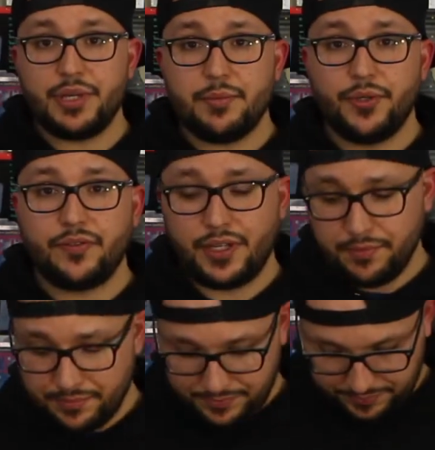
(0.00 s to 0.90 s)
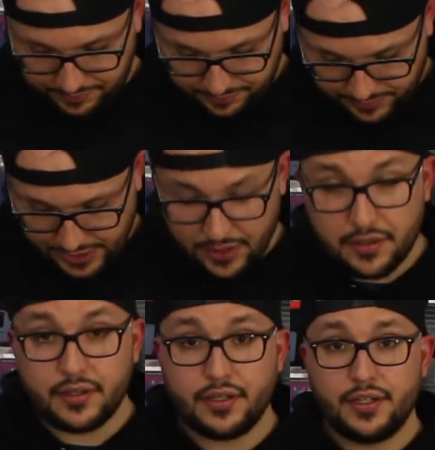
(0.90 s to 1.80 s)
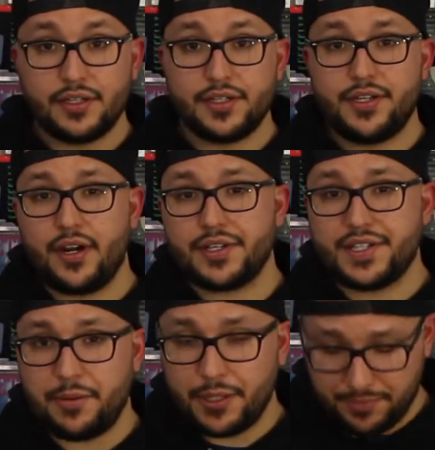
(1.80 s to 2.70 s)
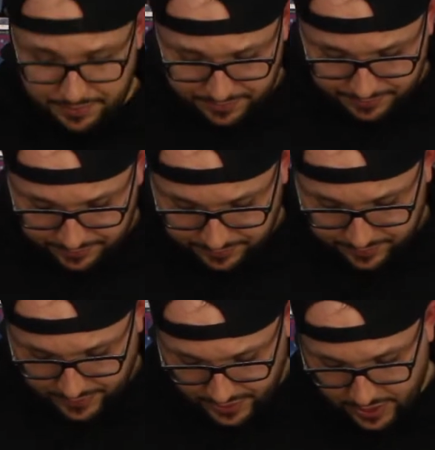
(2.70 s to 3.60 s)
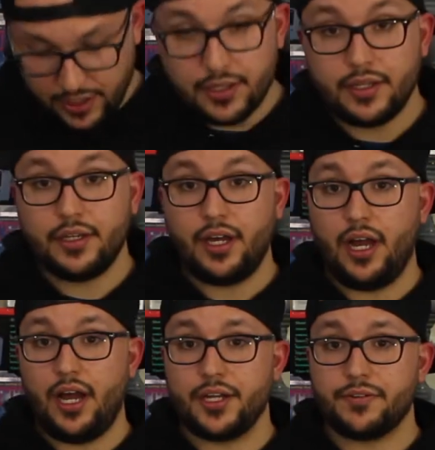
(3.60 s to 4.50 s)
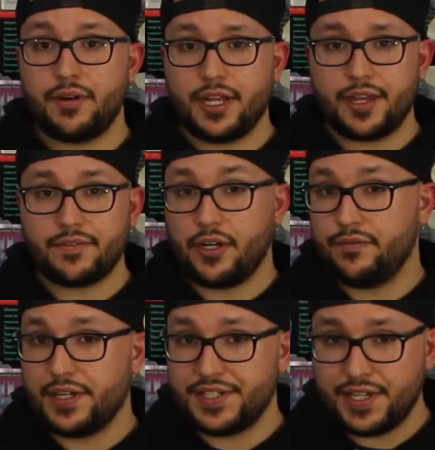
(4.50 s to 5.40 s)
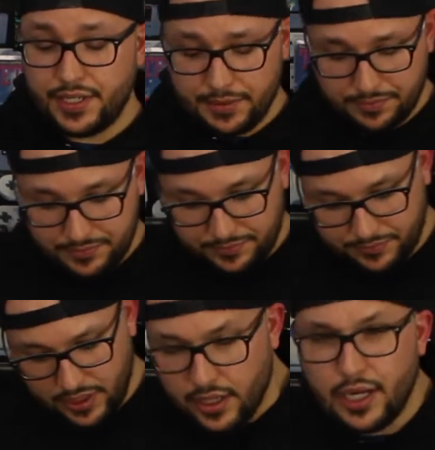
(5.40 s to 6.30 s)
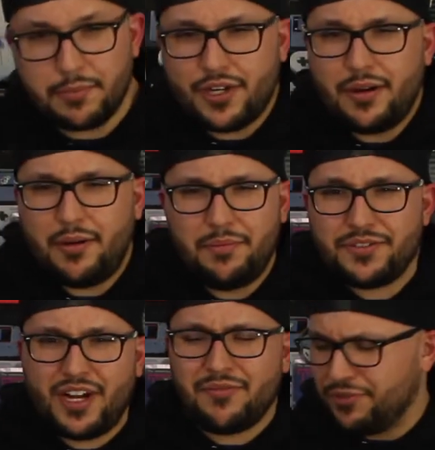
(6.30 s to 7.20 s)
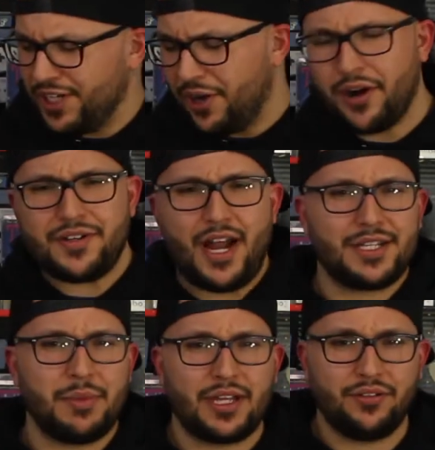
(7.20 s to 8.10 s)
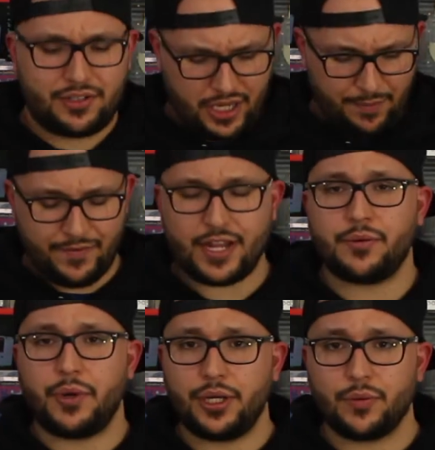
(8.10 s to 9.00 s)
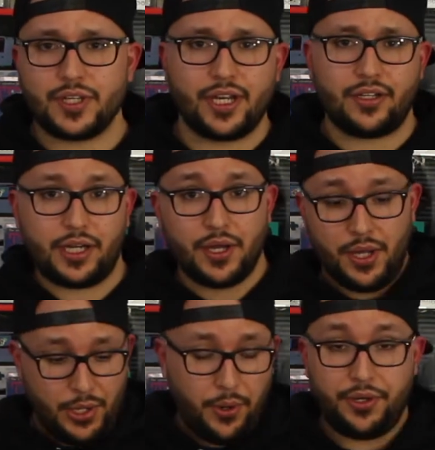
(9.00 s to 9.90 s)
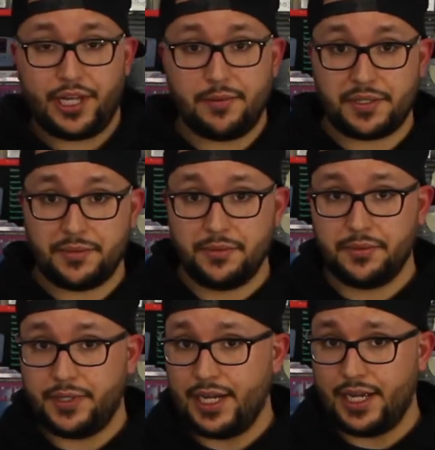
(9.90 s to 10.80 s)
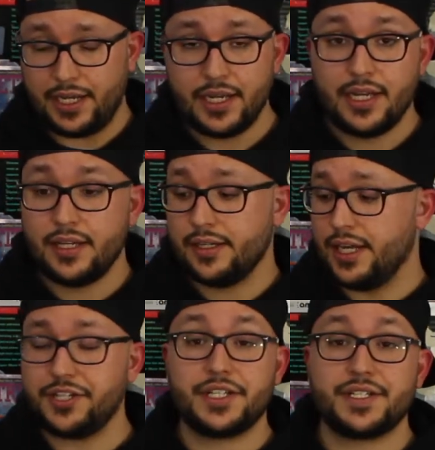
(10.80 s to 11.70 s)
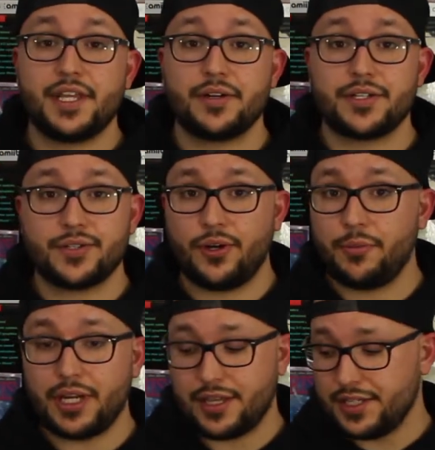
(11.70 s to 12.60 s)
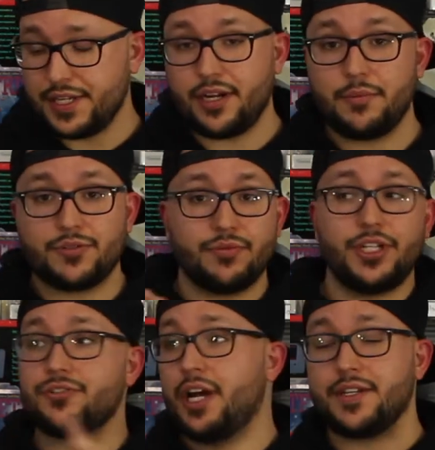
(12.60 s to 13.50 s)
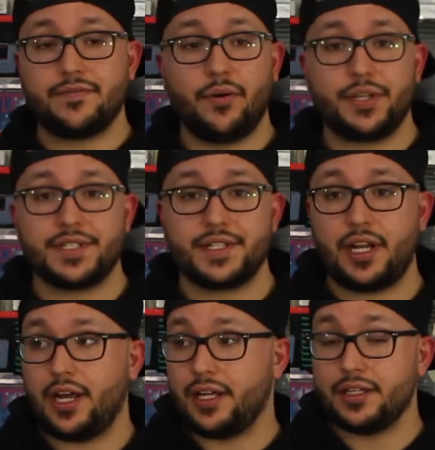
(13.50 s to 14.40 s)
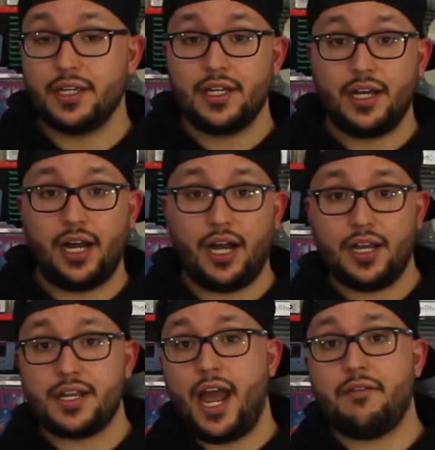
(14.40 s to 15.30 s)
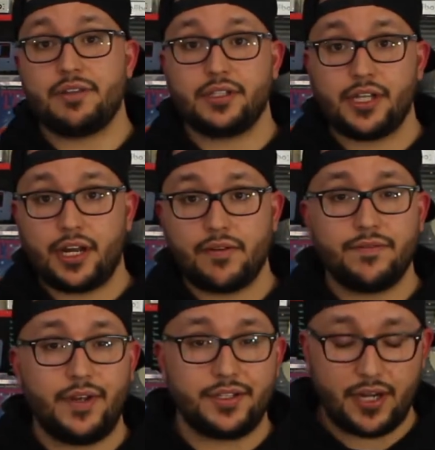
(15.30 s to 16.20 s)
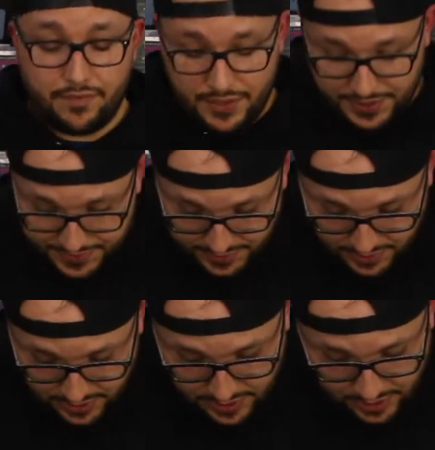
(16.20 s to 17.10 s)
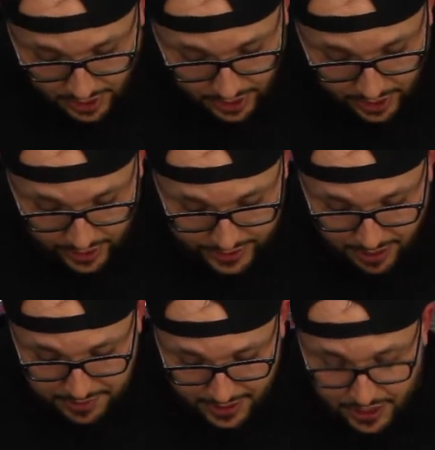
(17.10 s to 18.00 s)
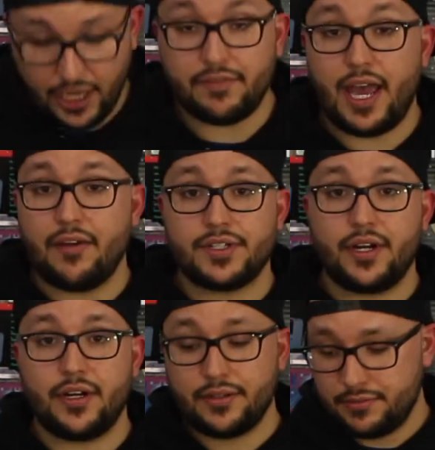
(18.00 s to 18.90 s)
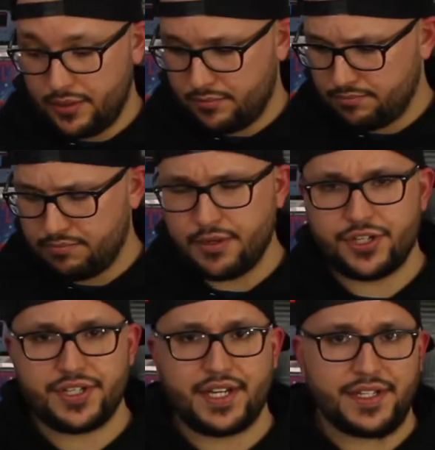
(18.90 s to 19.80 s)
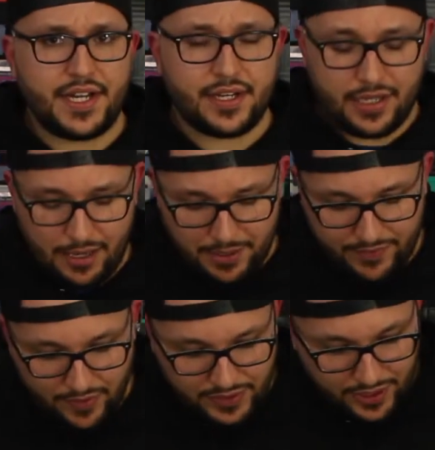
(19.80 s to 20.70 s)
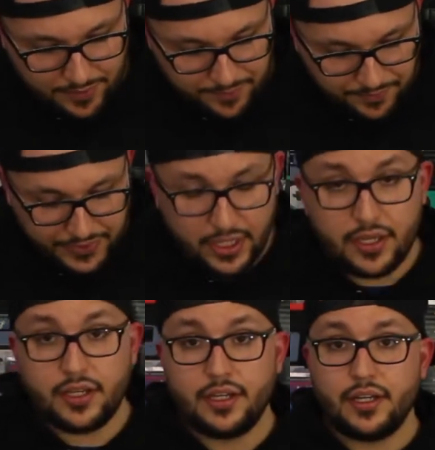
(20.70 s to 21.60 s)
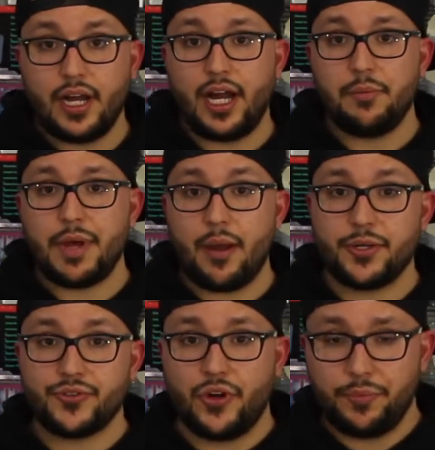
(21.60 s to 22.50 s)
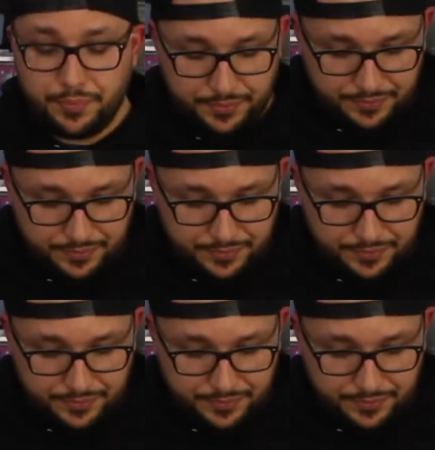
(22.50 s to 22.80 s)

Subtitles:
B-Movie, Dark Summit, Grand Theft Auto Vice City. And I'm trying really hard not to make it look like I'm Vanna White over here, holding games ooh, ah. It's just, there's so many things here, I'm just really trying to focus in on not having the glare reflect off these. Copy of Avatar, or I should say a second copy of Avatar. Power Drome.